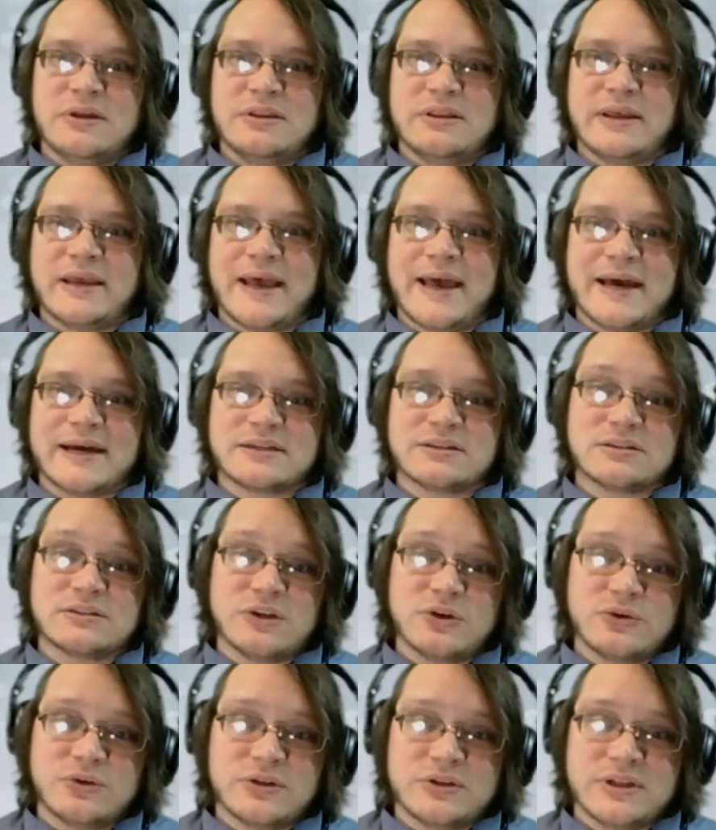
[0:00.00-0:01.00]
They act
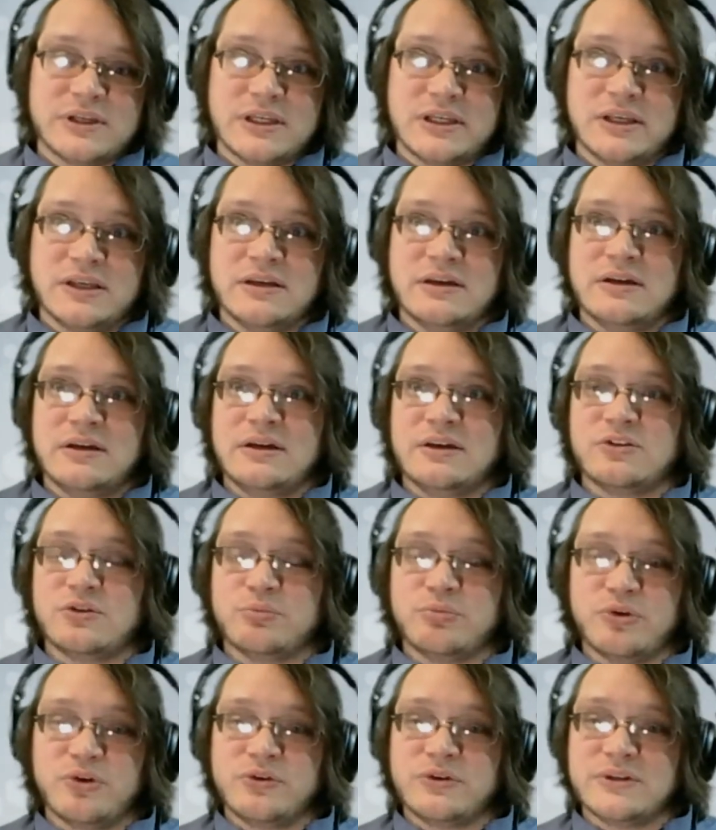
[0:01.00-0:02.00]
locally. They're
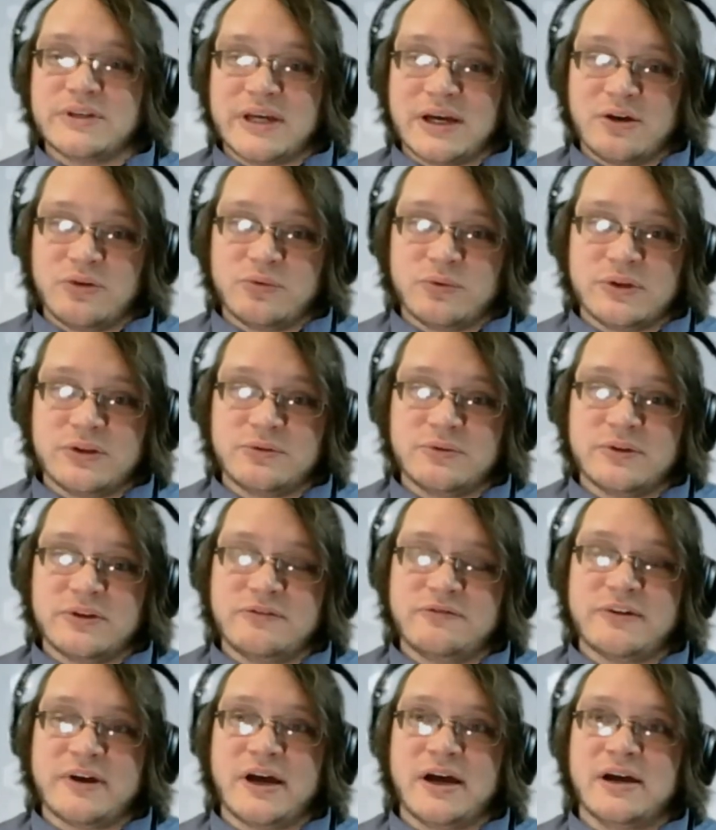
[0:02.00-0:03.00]
broken down really, really
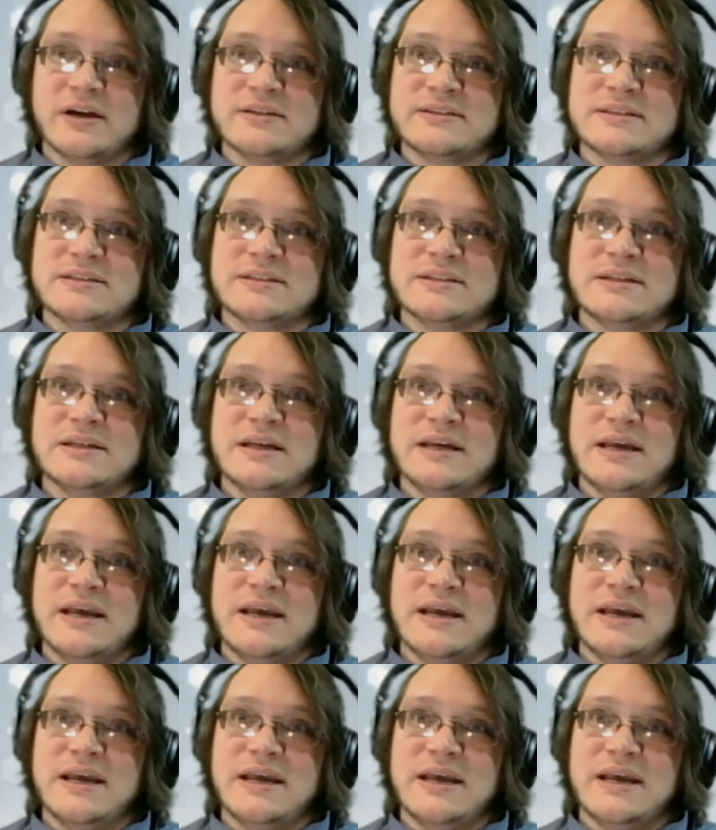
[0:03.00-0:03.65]
fast.